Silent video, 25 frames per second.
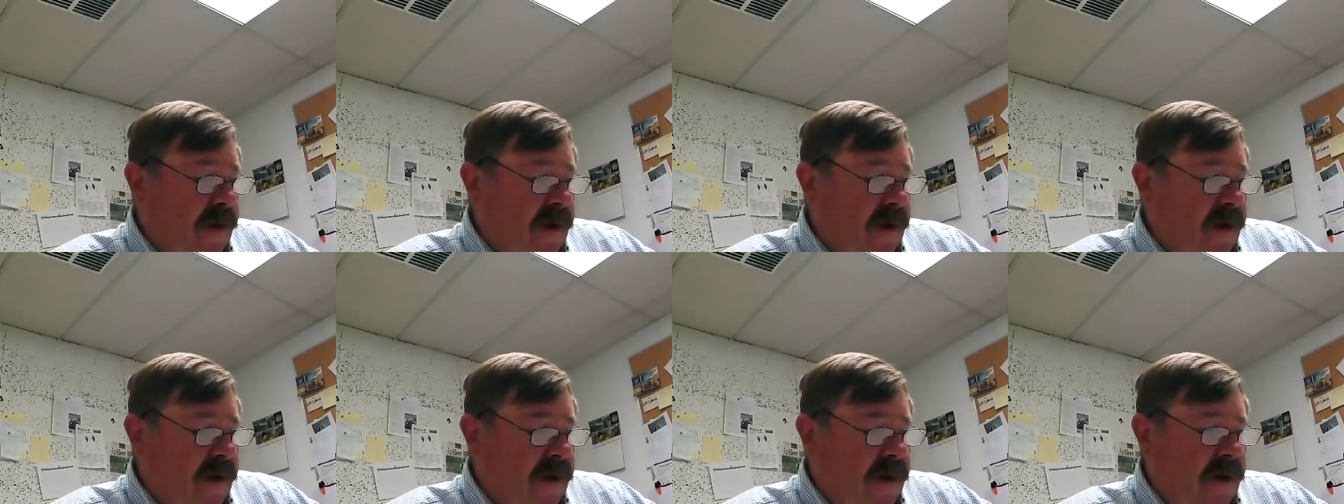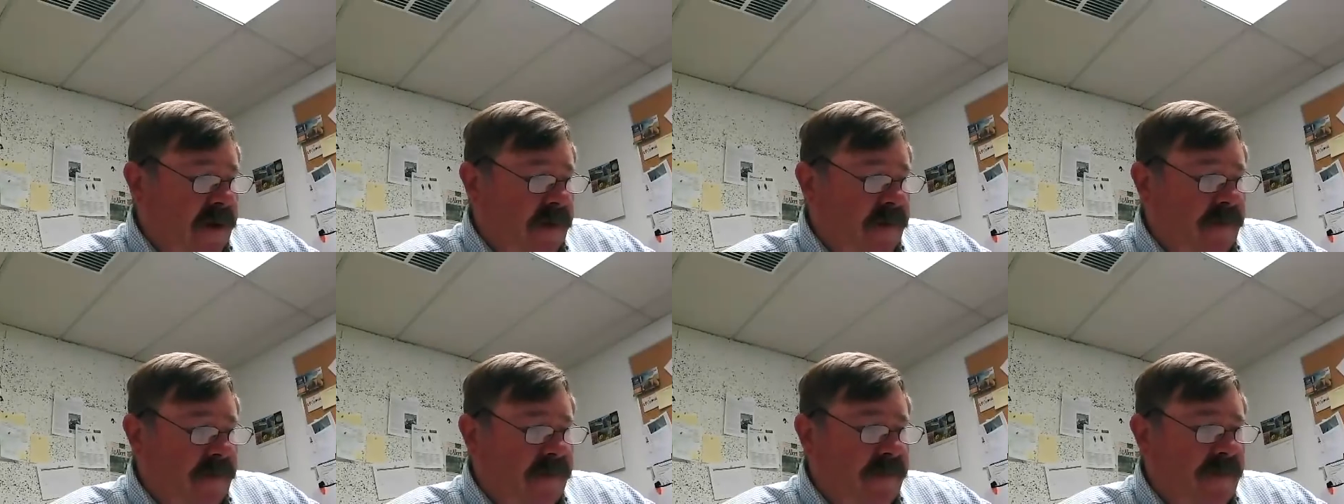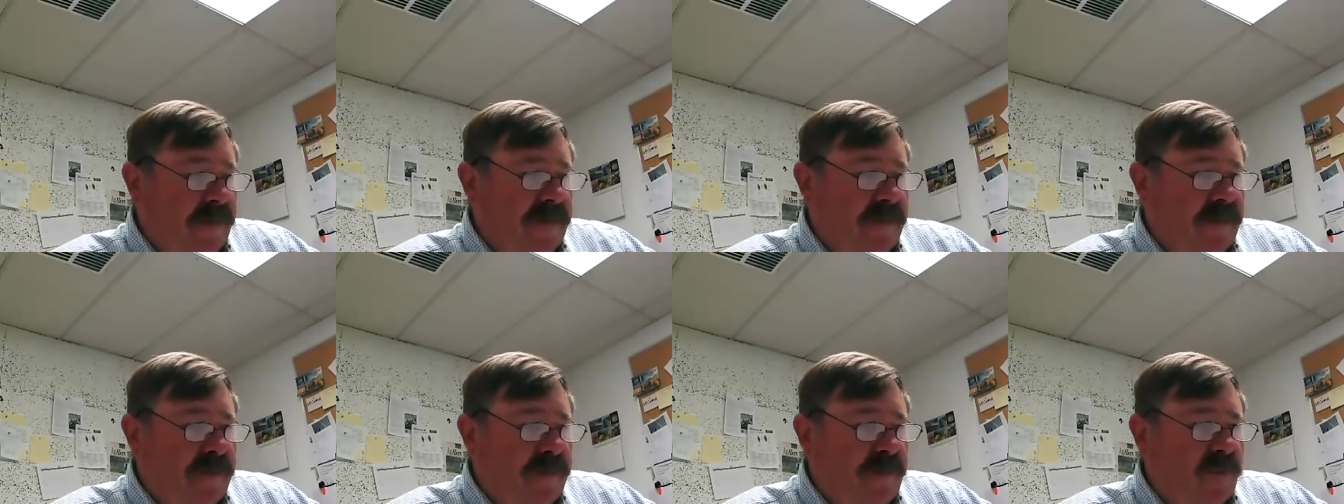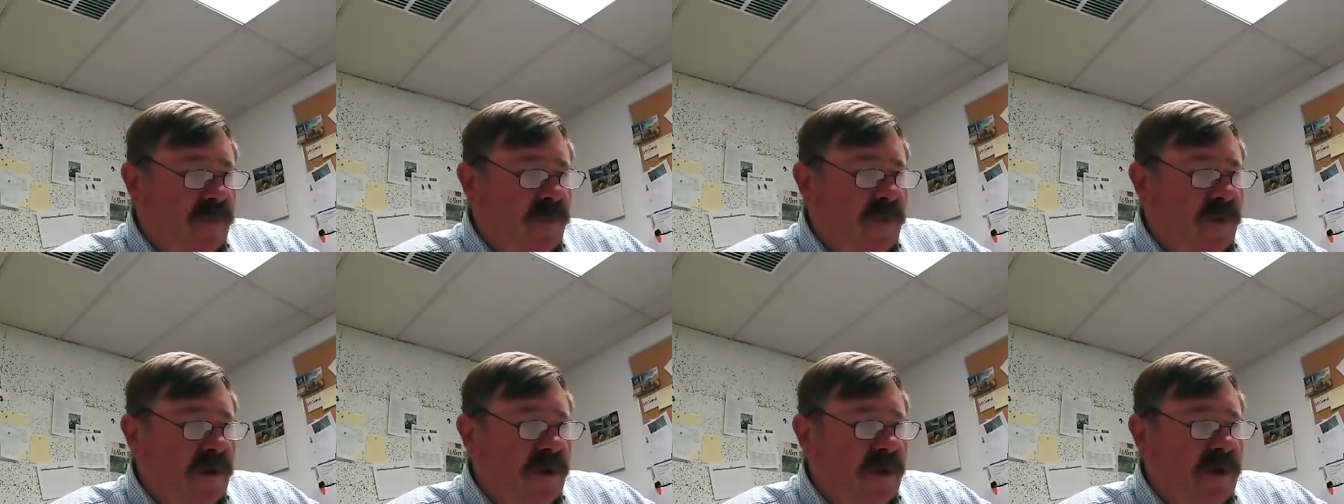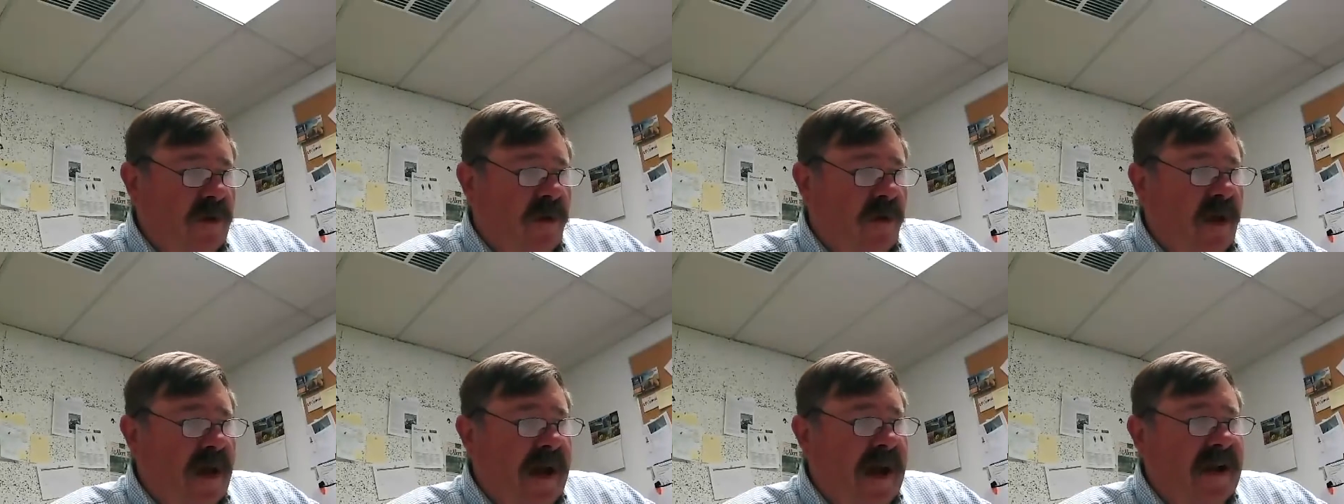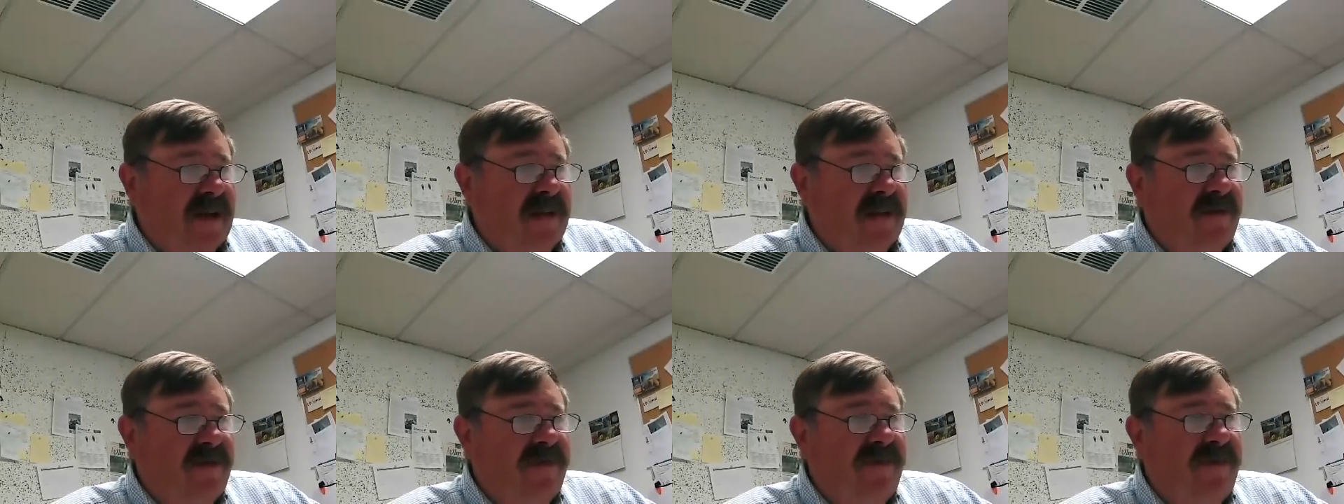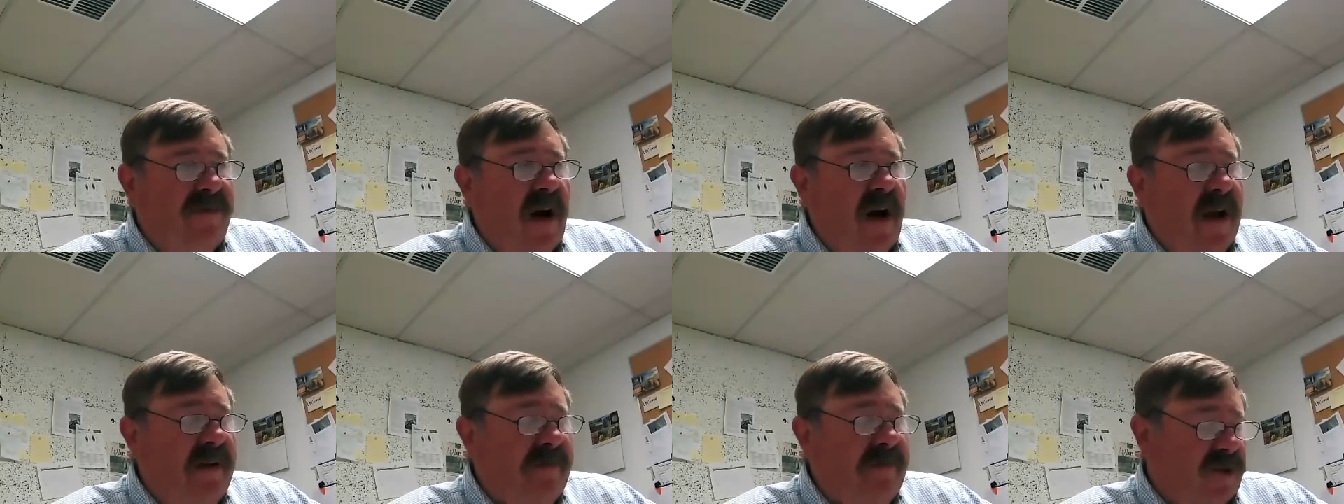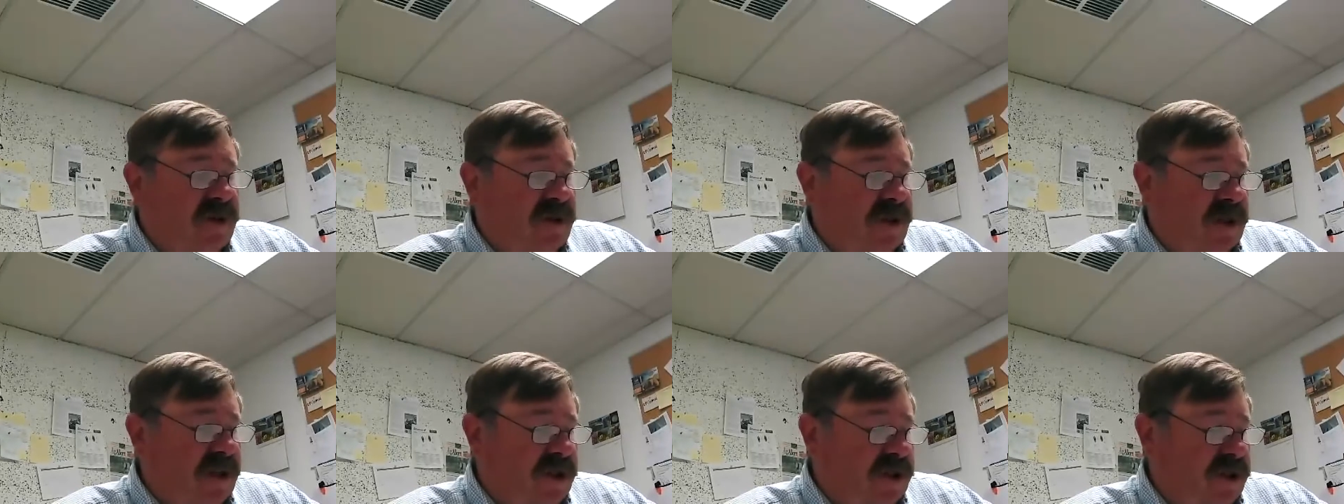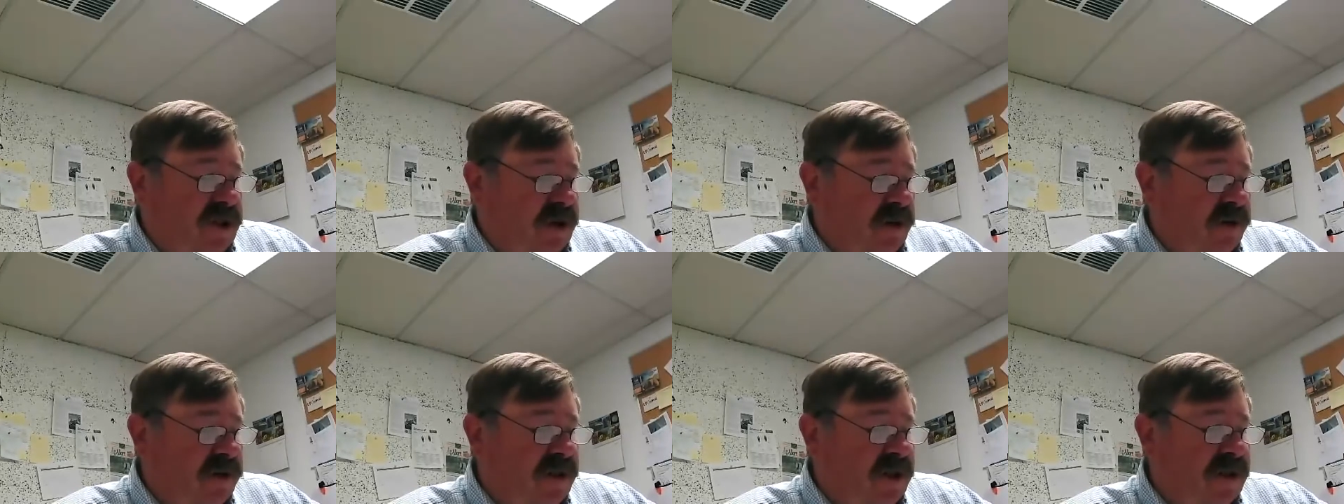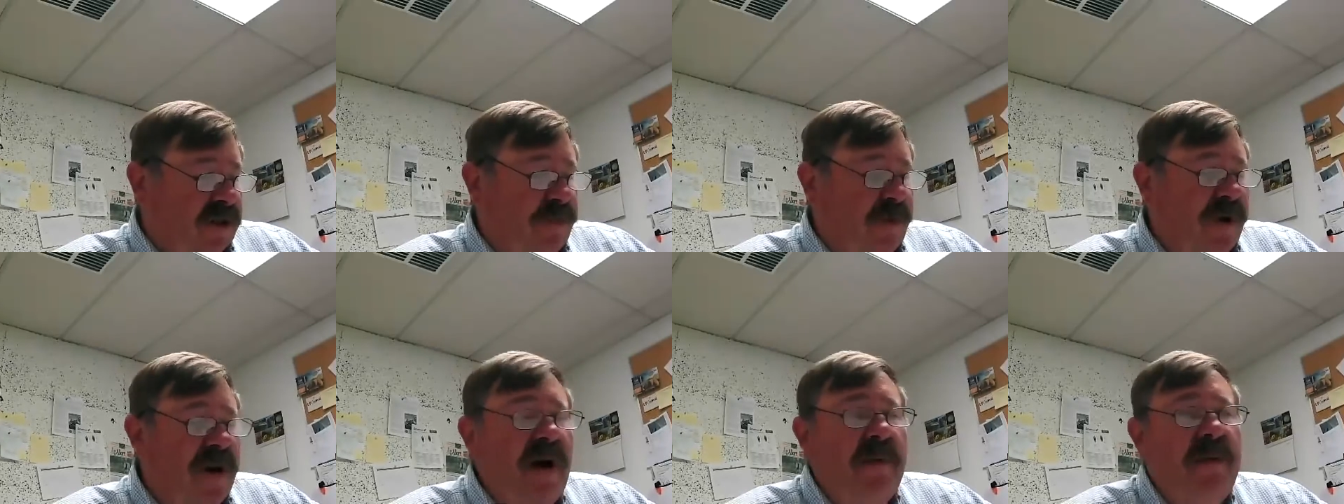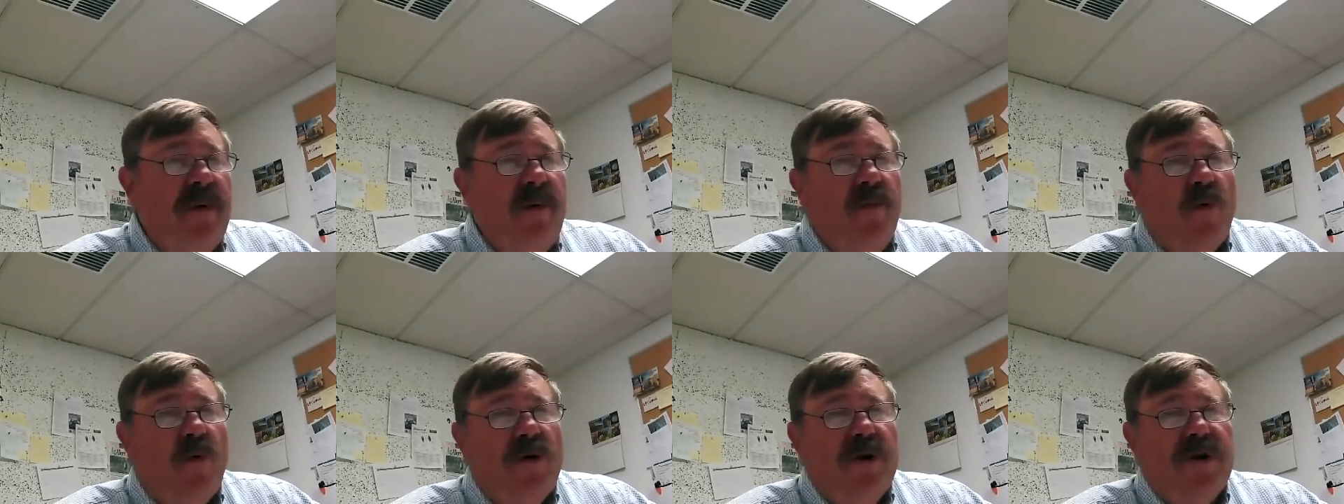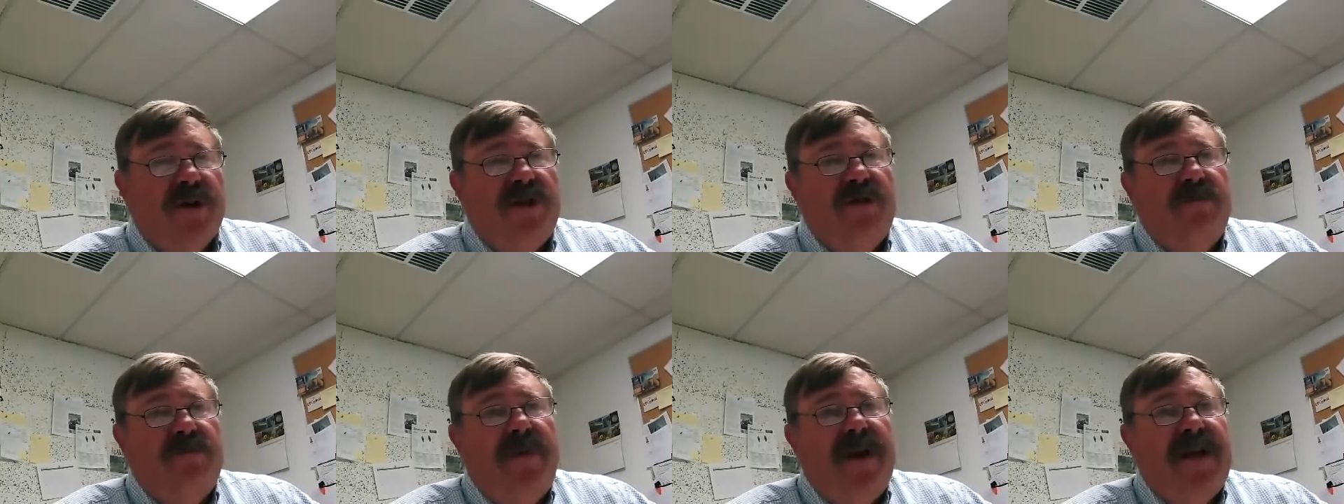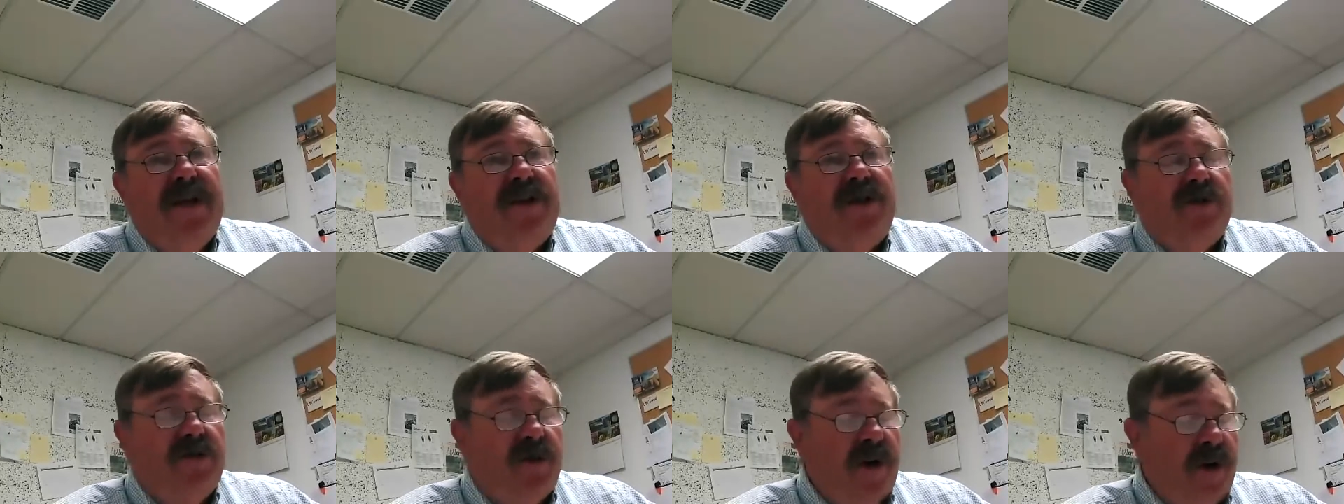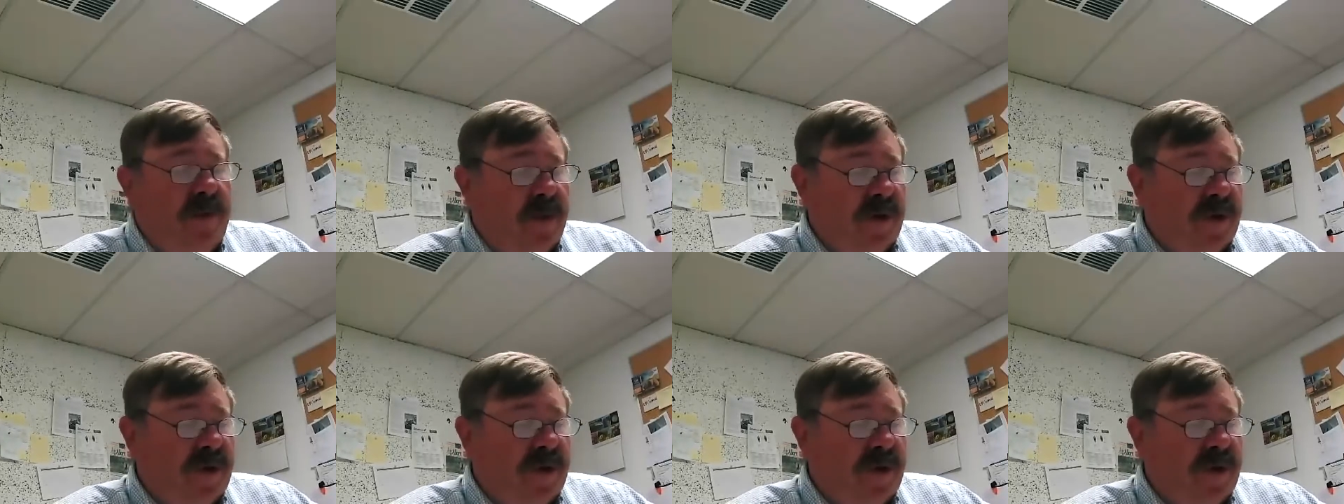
In the last 5 or 6 years, it's becoming more mainstream.